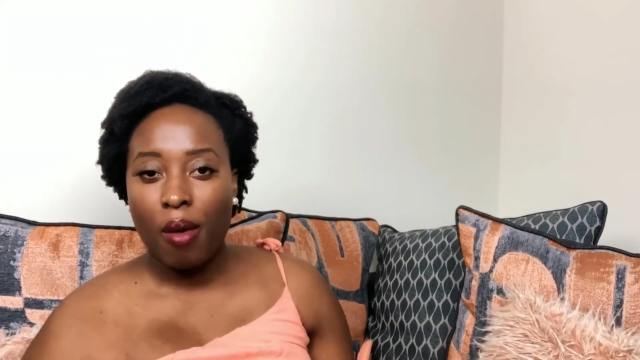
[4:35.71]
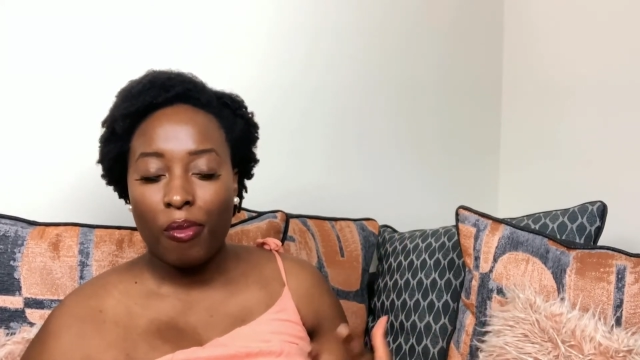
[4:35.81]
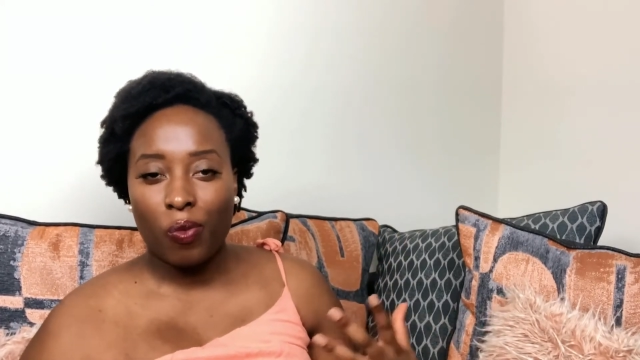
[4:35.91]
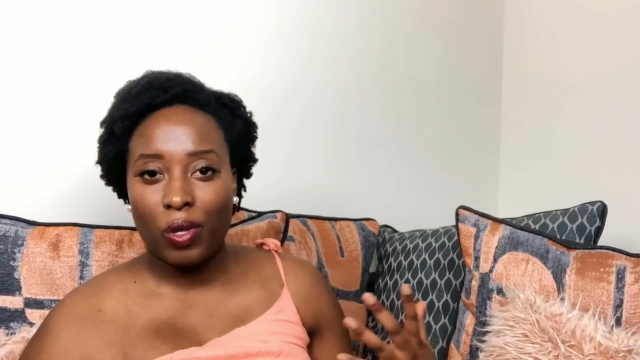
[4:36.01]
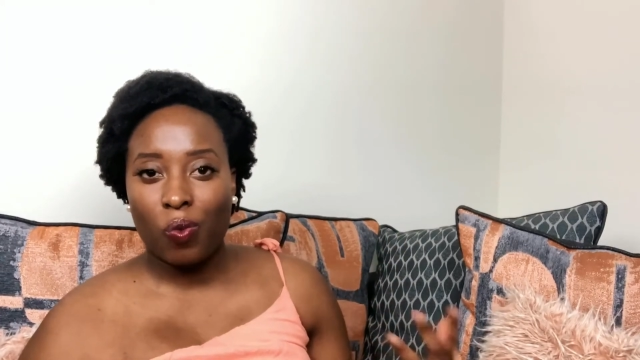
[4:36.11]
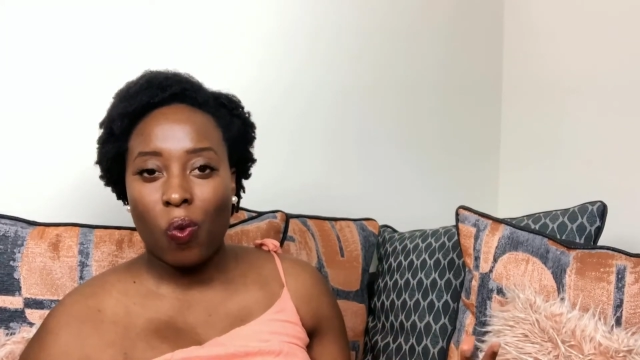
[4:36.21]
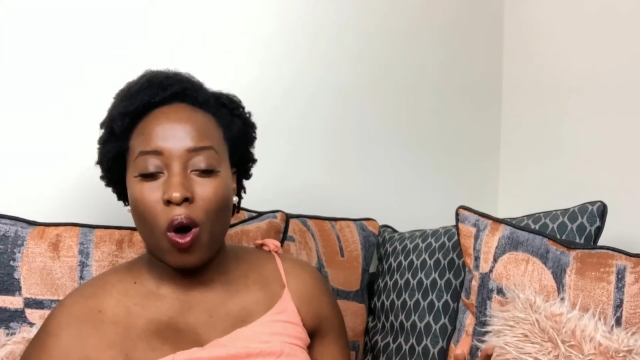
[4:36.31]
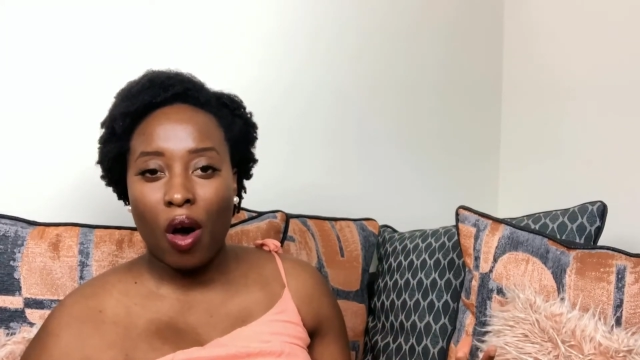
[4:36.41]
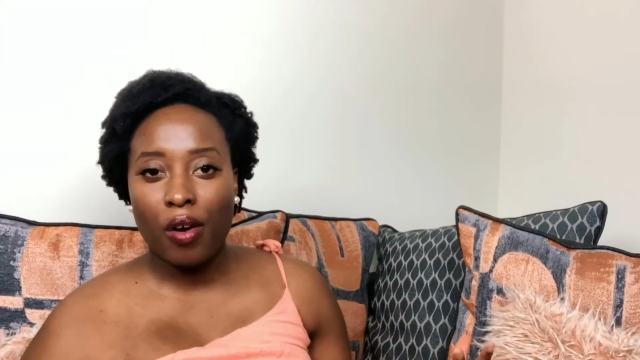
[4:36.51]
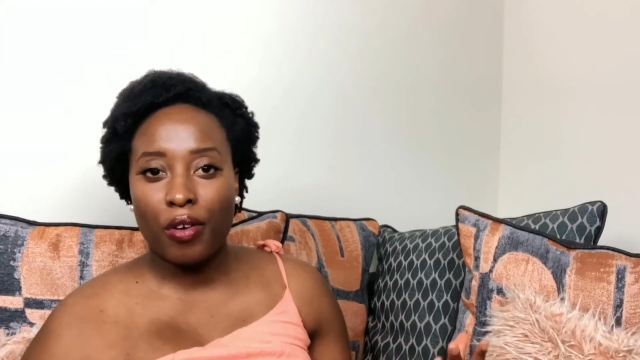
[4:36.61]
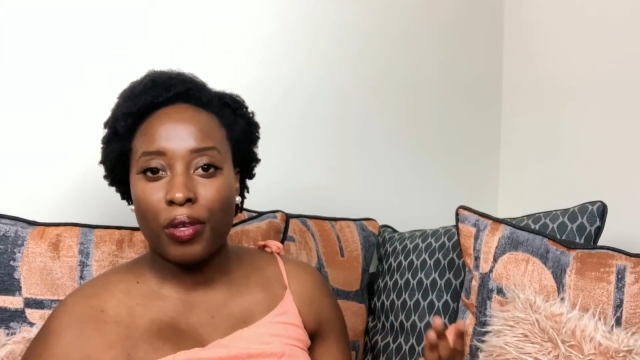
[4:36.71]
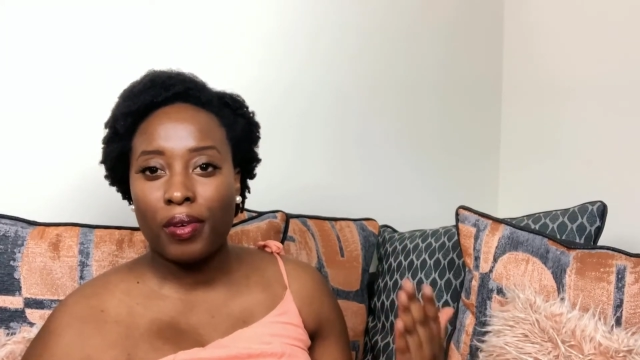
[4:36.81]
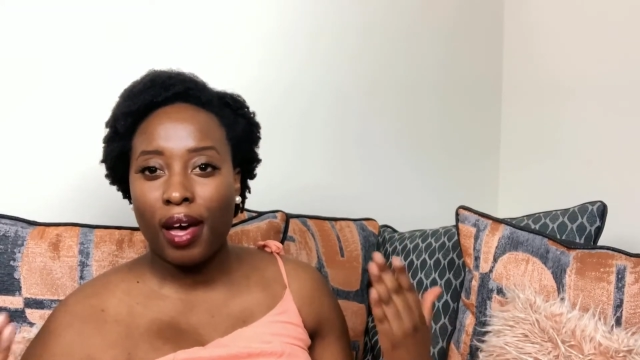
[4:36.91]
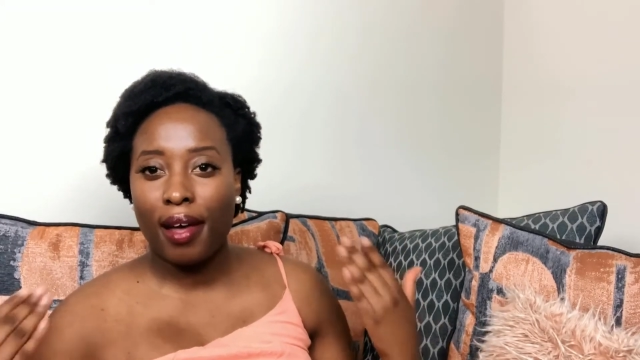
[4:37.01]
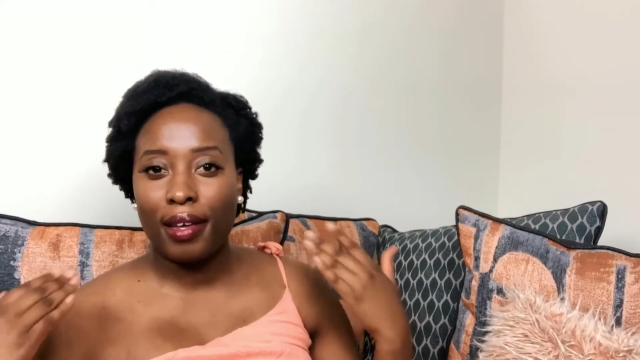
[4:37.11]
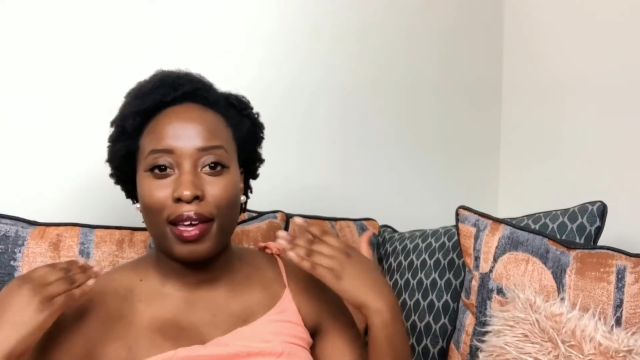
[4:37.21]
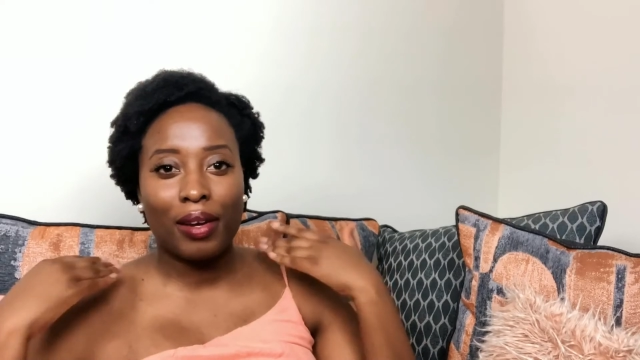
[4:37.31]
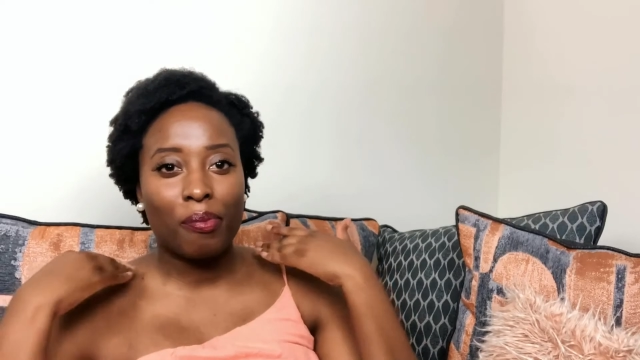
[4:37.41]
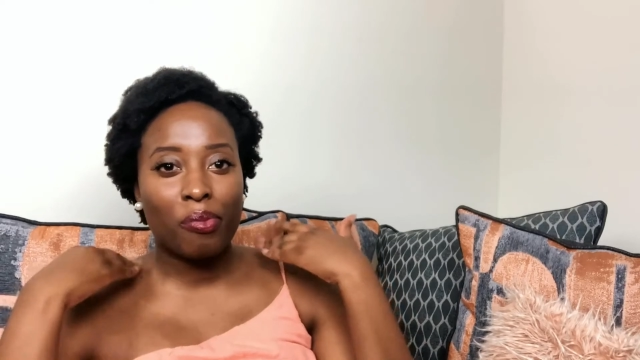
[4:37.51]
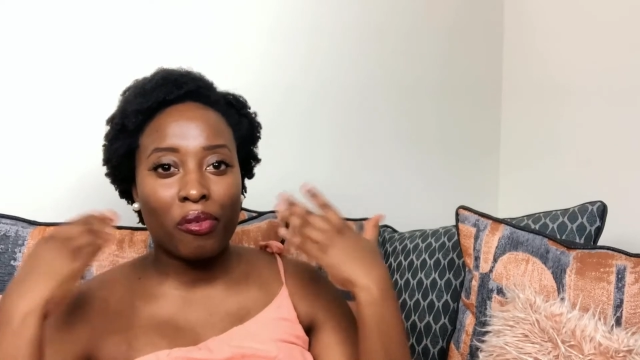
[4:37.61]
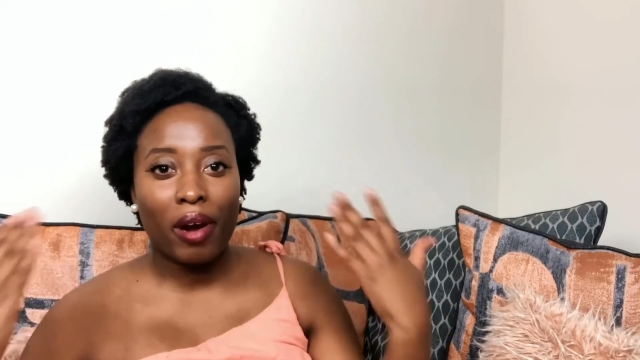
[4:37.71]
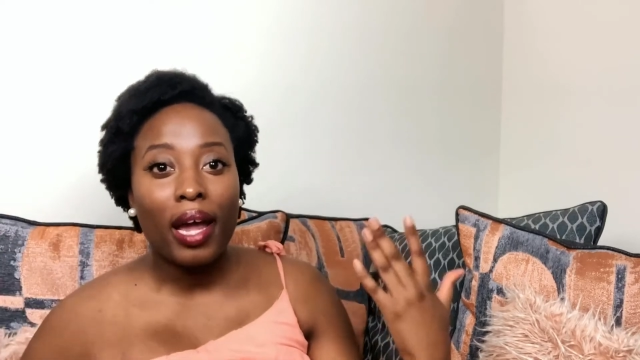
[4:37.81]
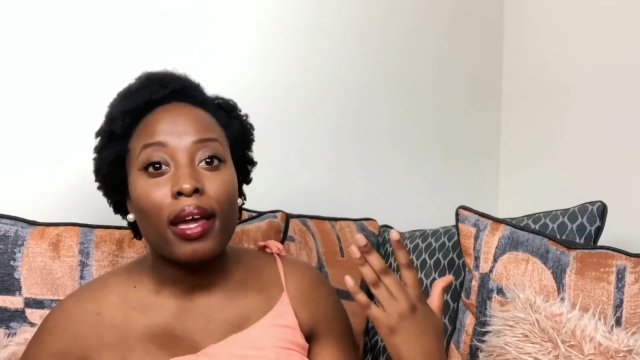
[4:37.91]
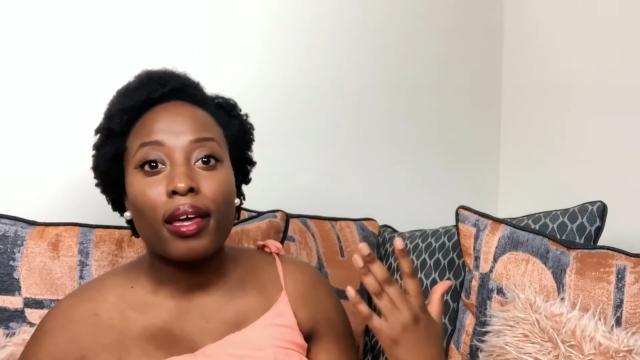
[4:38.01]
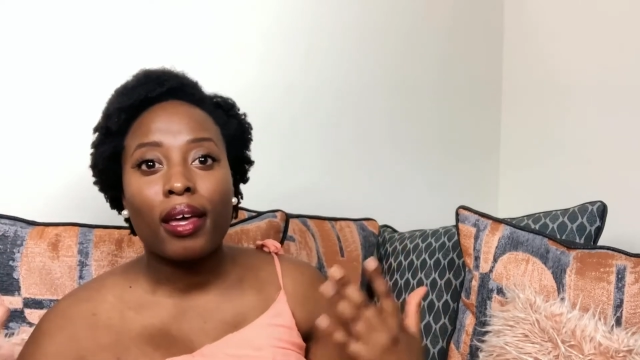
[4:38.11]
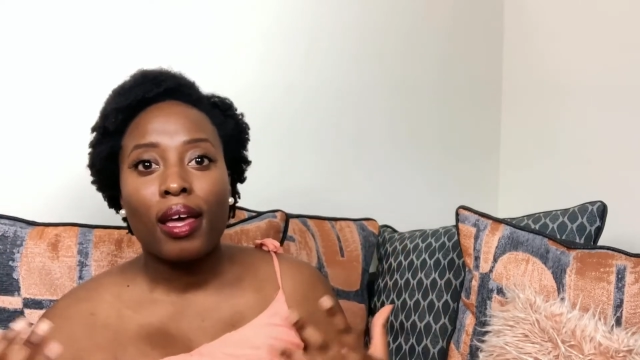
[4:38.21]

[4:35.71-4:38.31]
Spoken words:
but with water you kind of get a break